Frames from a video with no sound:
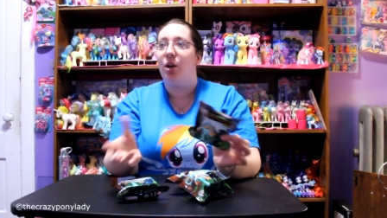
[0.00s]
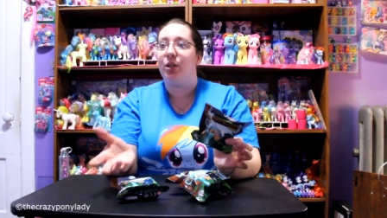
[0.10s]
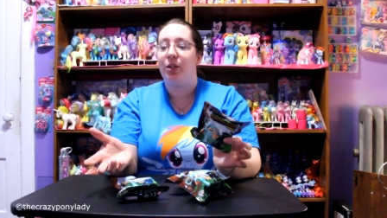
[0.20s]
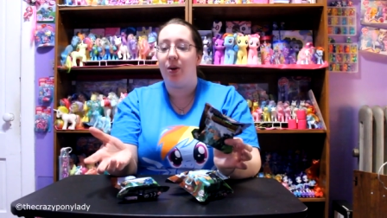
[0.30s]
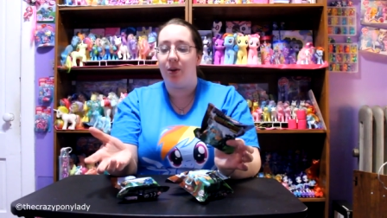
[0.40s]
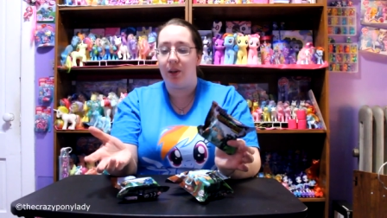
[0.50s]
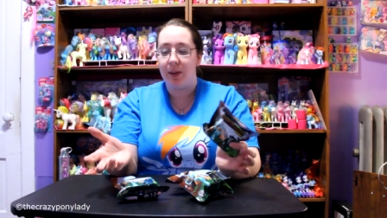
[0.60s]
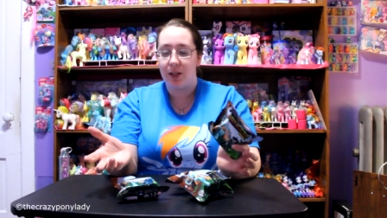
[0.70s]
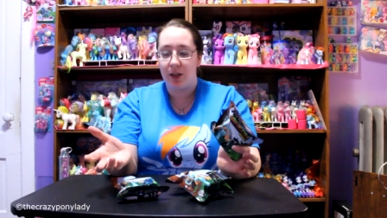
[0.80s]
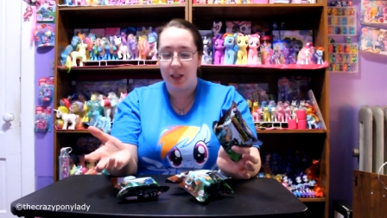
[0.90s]
So let
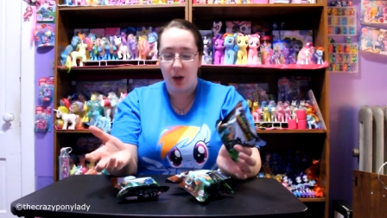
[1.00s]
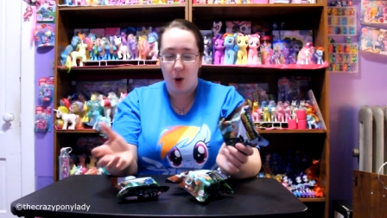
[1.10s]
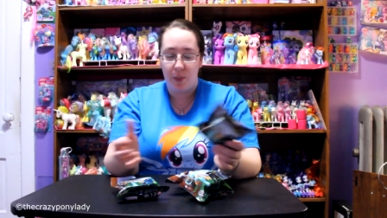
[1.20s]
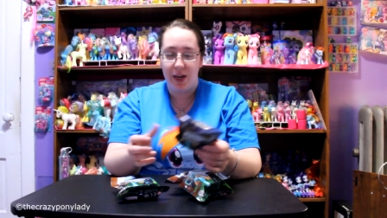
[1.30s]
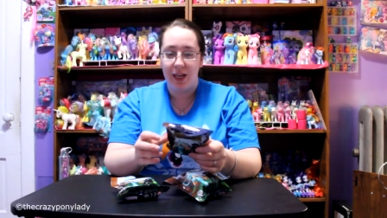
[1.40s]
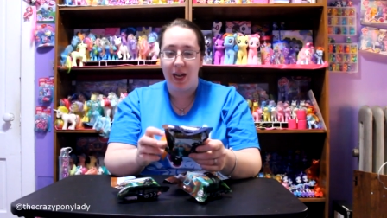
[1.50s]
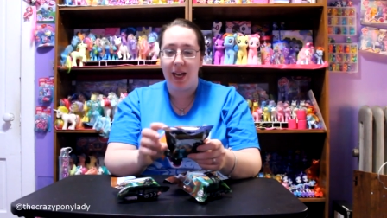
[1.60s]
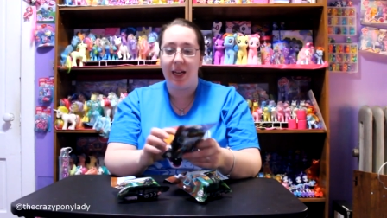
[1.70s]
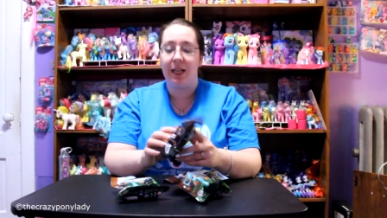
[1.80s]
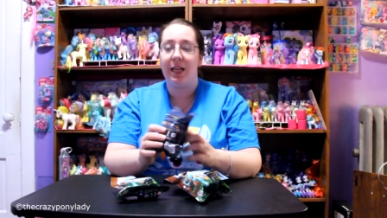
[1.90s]
me start getting opening
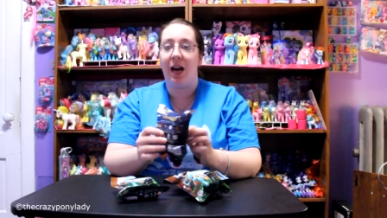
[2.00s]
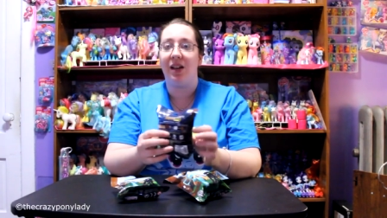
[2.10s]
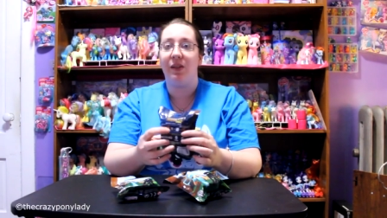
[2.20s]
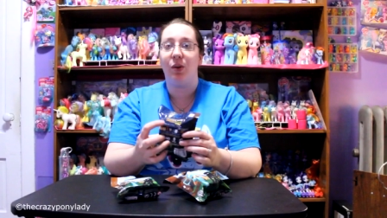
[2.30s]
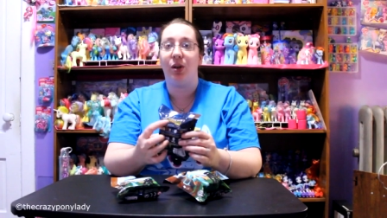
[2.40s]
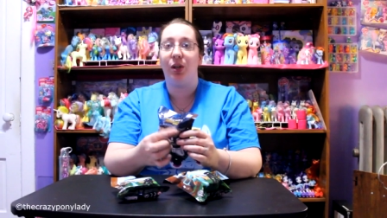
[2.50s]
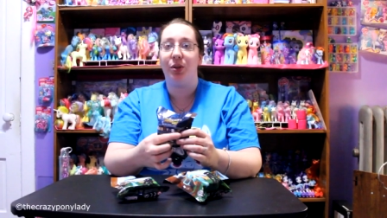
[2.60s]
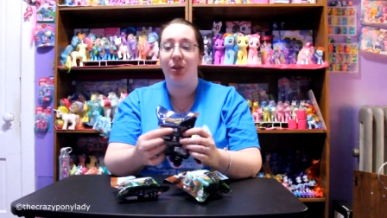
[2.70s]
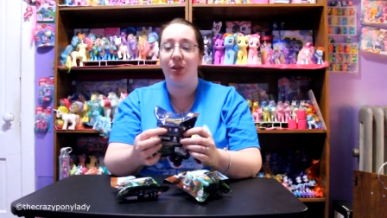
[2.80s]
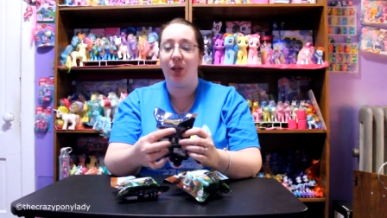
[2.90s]
and I'll give you a
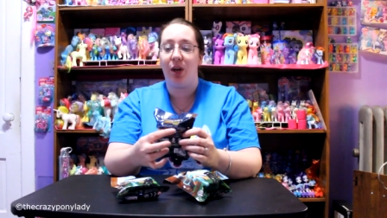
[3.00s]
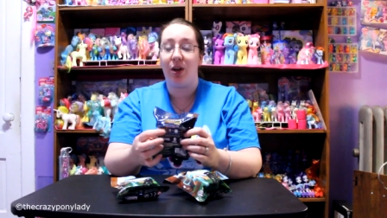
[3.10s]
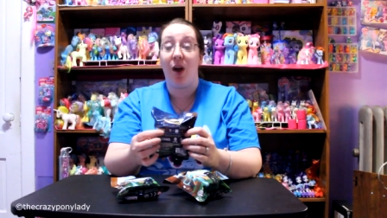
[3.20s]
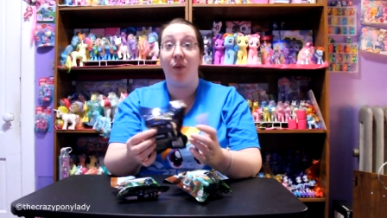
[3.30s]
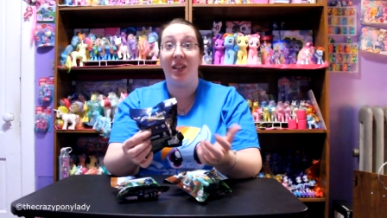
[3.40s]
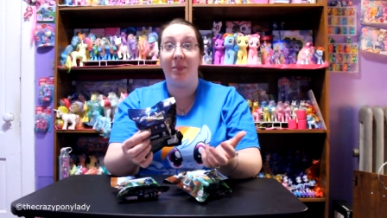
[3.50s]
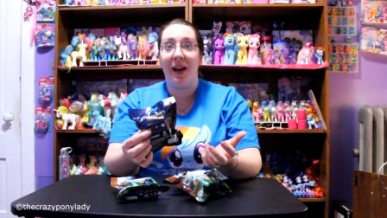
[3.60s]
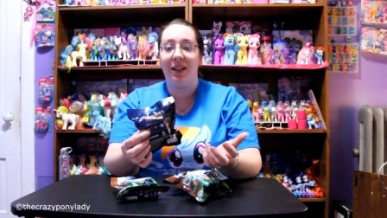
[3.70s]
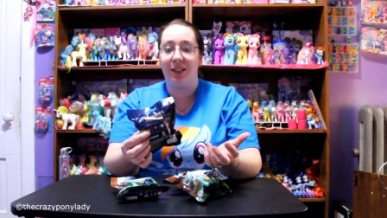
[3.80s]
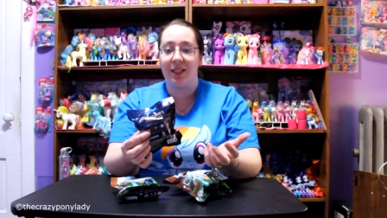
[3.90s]
closer look of what the
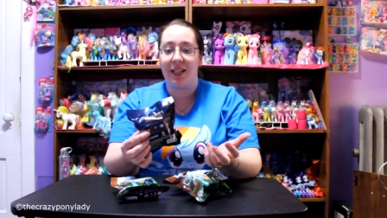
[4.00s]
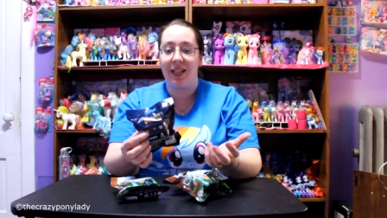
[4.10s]
back looks